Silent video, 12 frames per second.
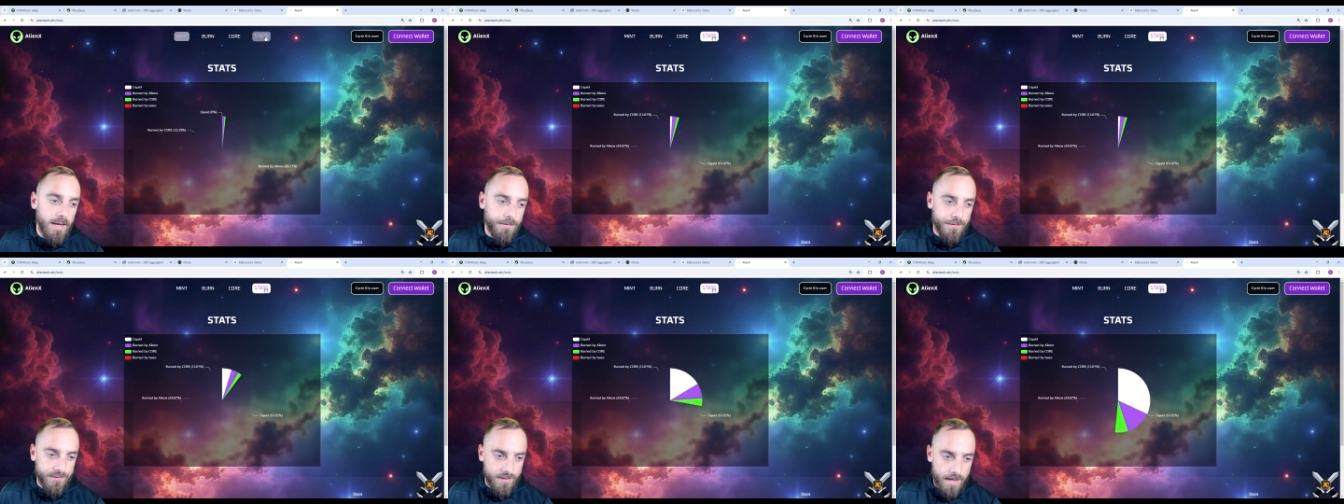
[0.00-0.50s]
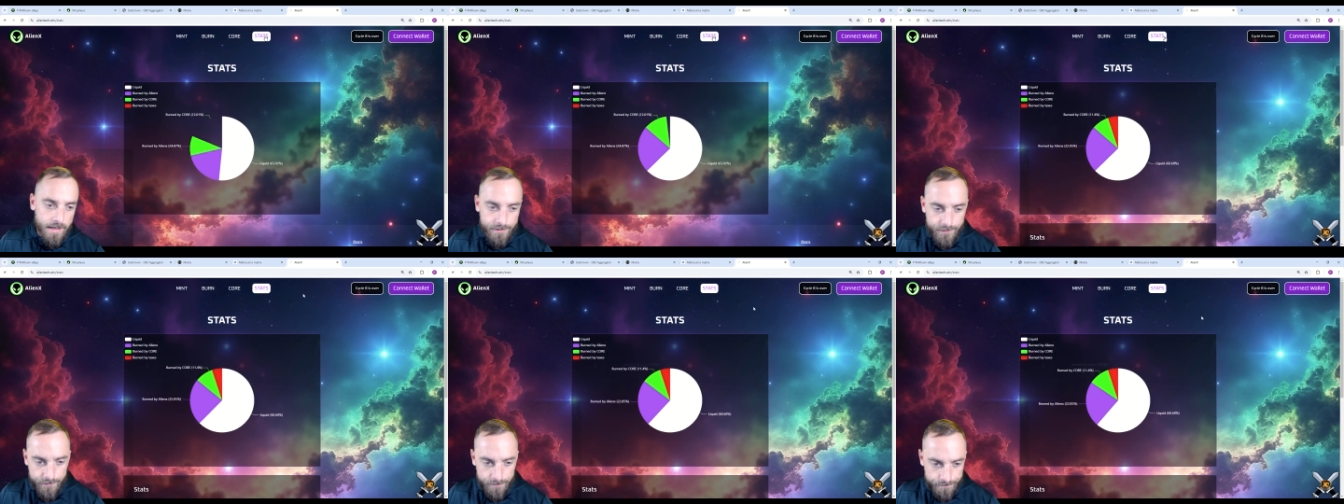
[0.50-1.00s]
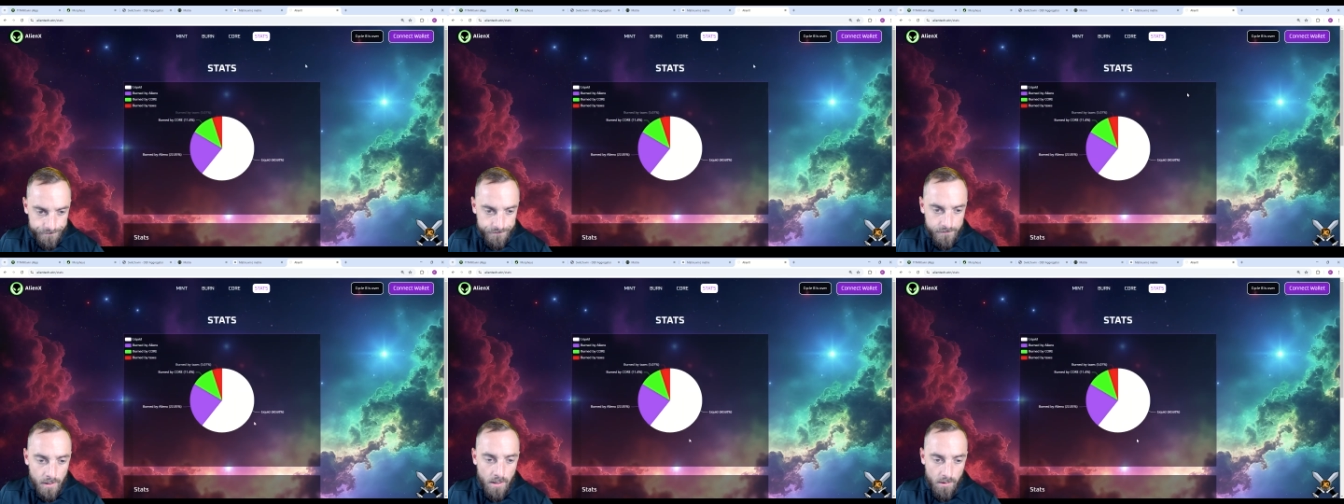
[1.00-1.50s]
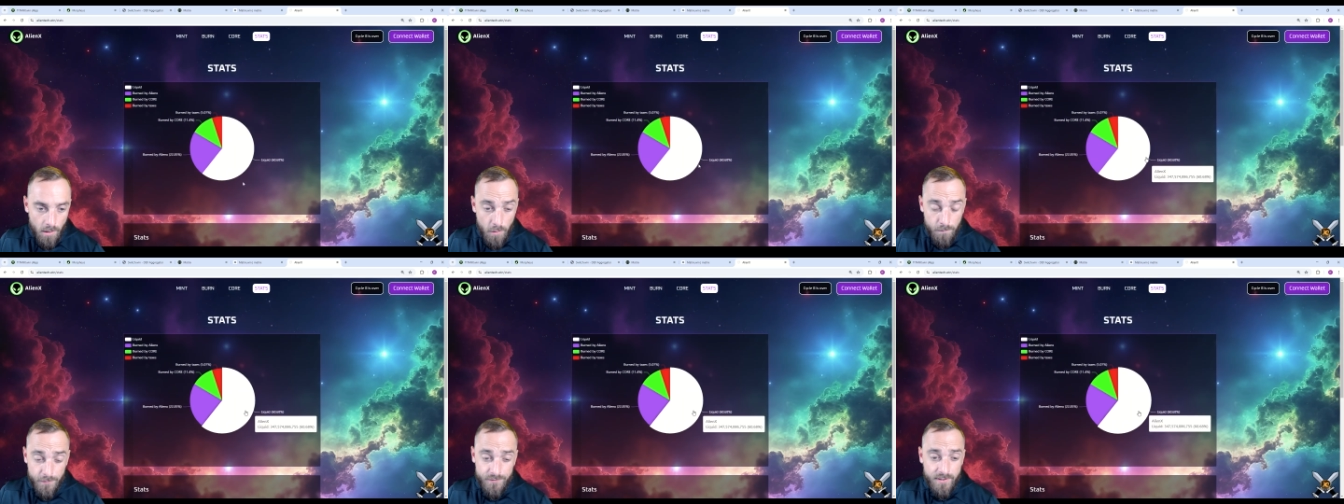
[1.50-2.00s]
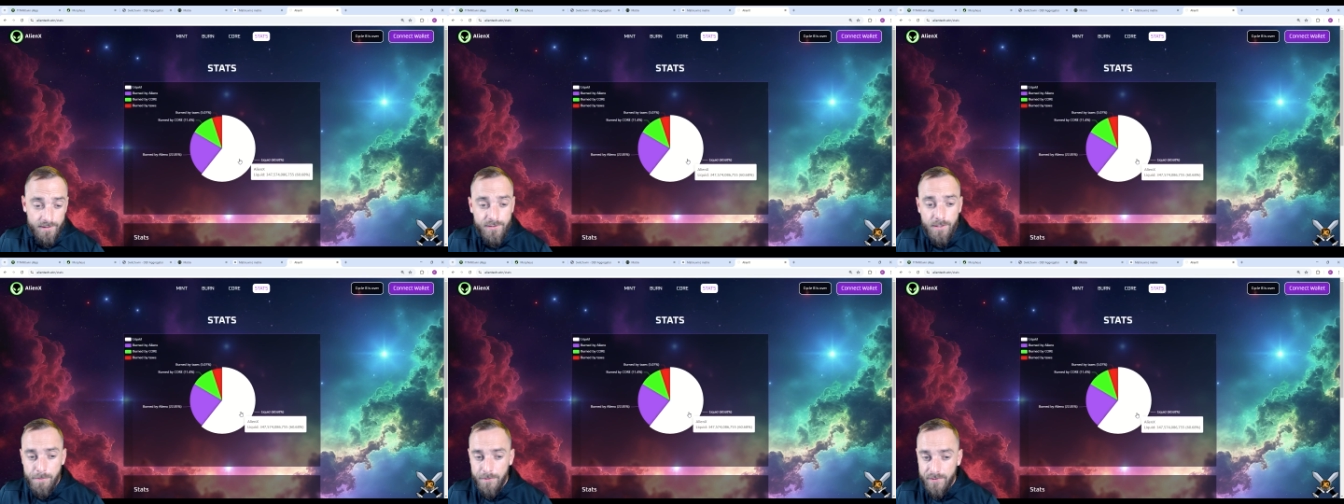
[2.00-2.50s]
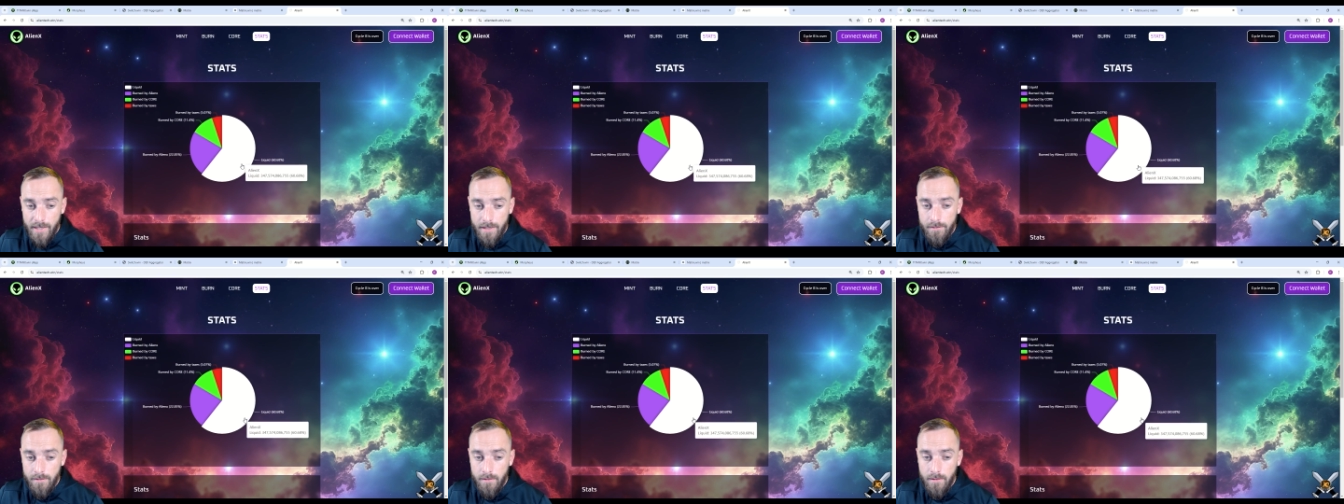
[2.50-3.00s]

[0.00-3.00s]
out the stats, over 60%